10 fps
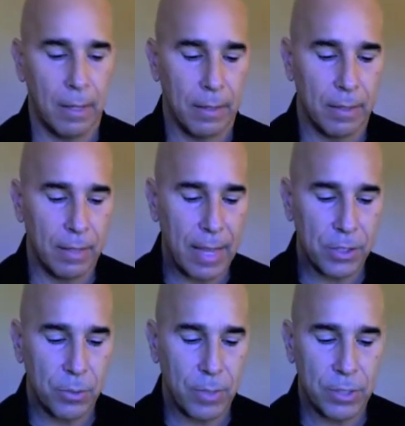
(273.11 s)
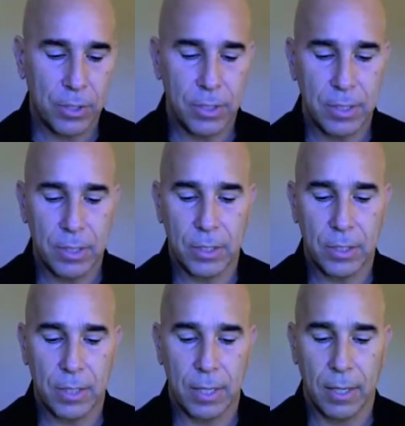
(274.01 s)
The last question
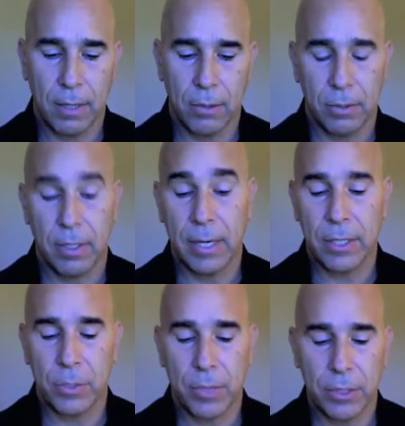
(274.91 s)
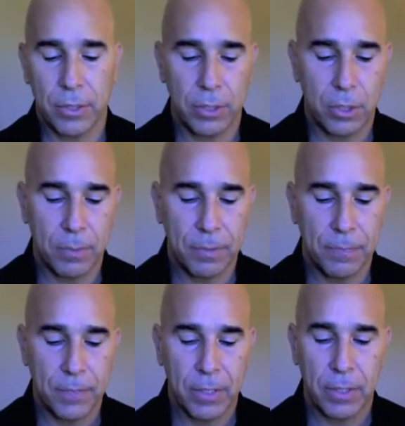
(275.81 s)
is, or the next question, excuse me,
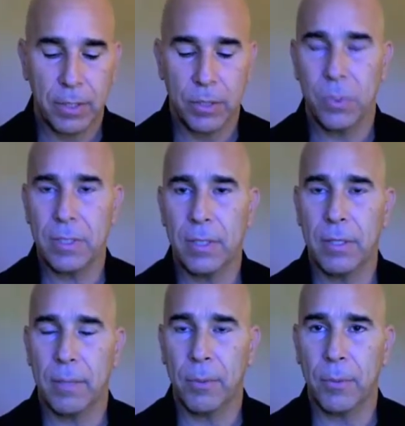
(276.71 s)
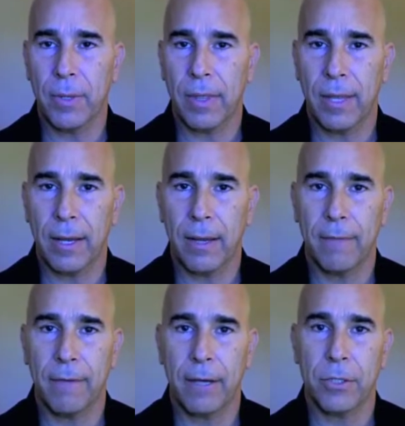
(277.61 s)
is what's the number one thing I've
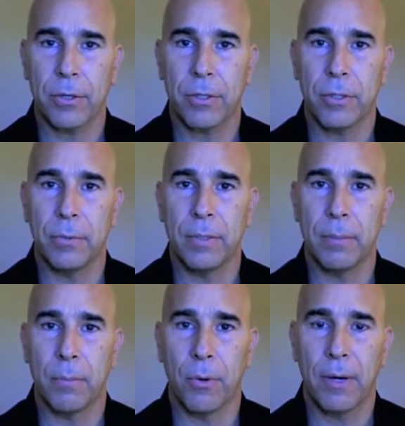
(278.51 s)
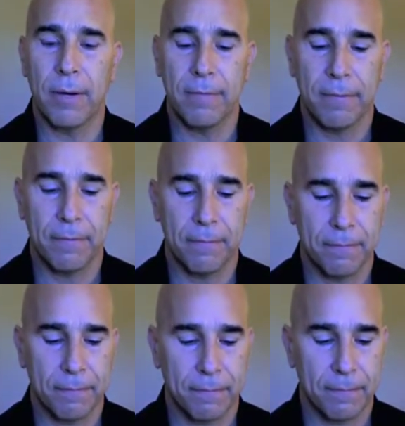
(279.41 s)
got to start doing more of?
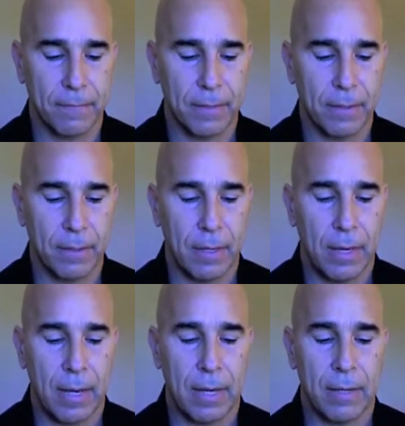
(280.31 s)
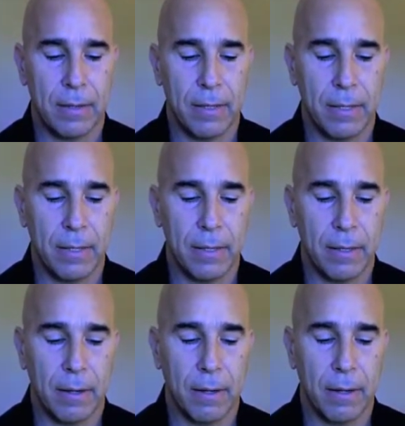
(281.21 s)
And
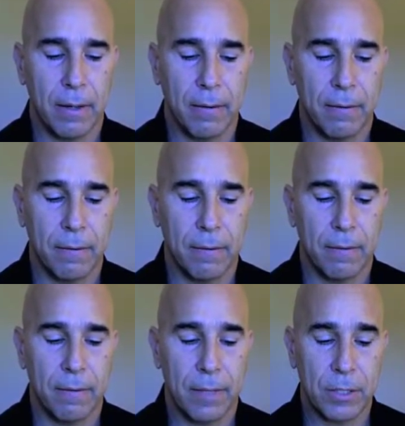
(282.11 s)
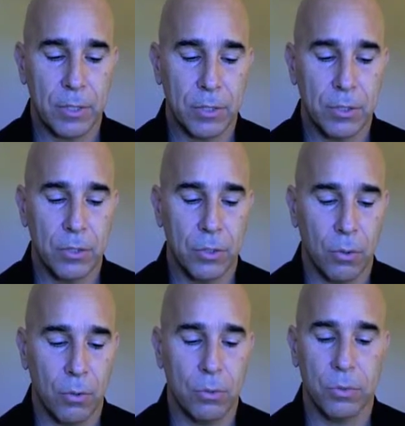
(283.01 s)
then the next question is
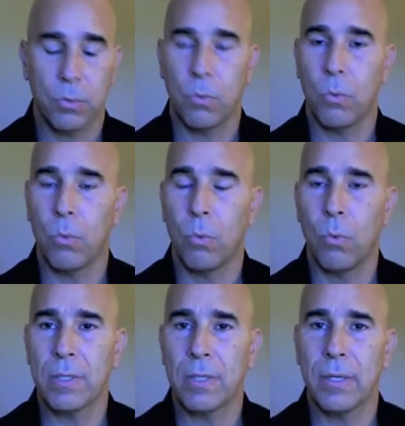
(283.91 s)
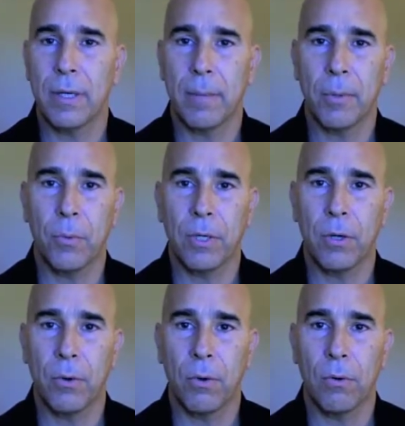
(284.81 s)
goals. What's the number one
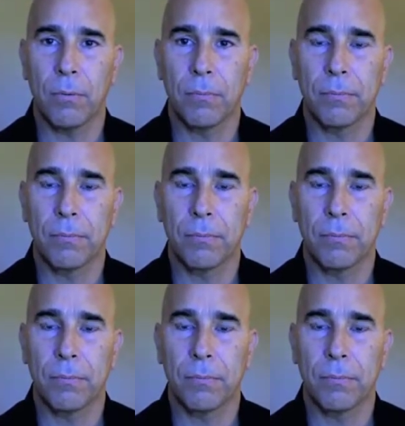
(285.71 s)
goal